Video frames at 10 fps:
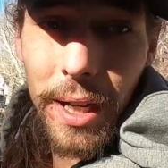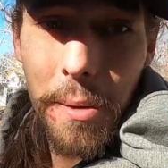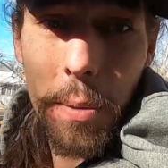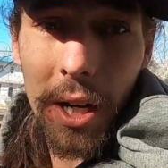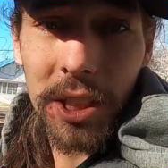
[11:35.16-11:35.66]

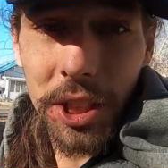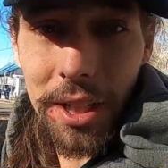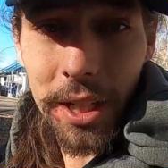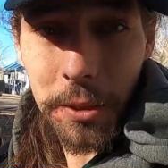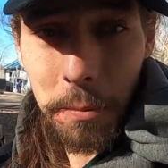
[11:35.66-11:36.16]
many parts
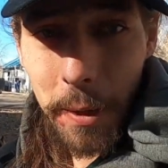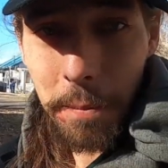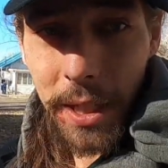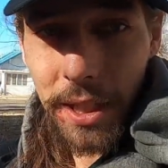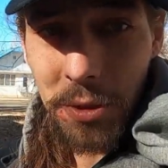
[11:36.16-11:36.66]
on this
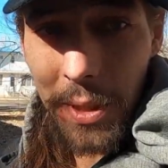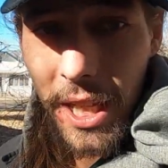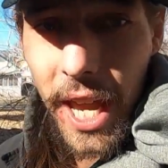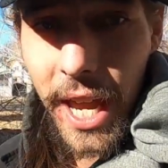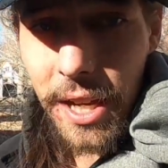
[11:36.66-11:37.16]
puppy as we
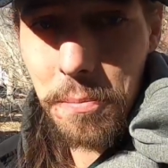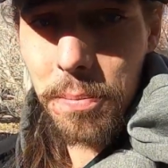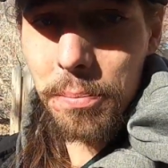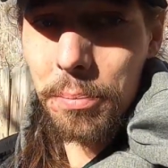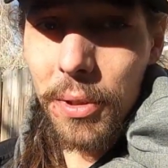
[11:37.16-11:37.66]

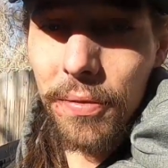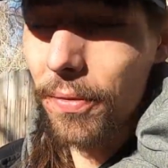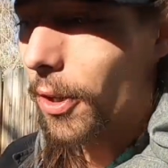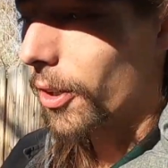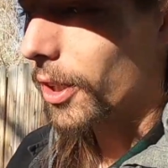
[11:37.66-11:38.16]
can
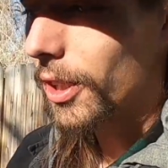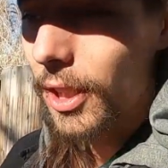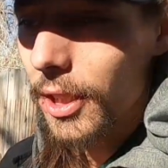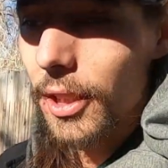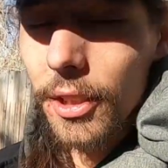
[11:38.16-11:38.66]
before
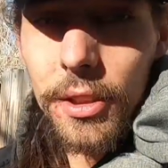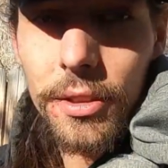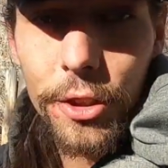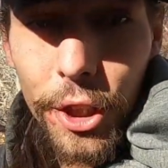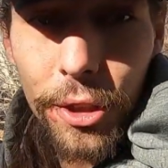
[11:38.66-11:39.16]

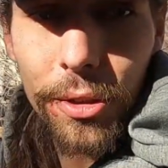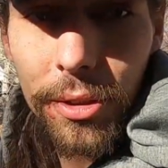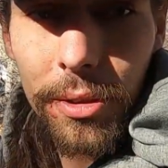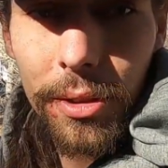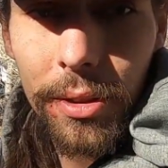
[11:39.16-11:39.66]

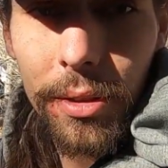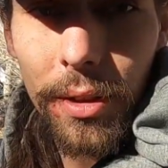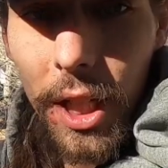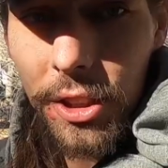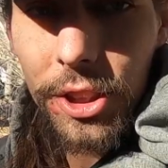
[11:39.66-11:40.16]
noon,
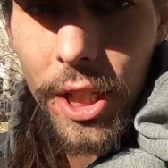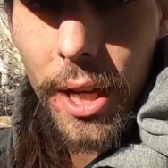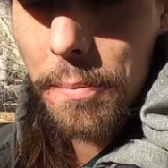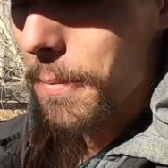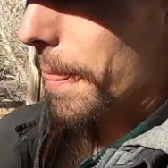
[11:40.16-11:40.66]

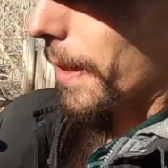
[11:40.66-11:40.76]
lunchtime,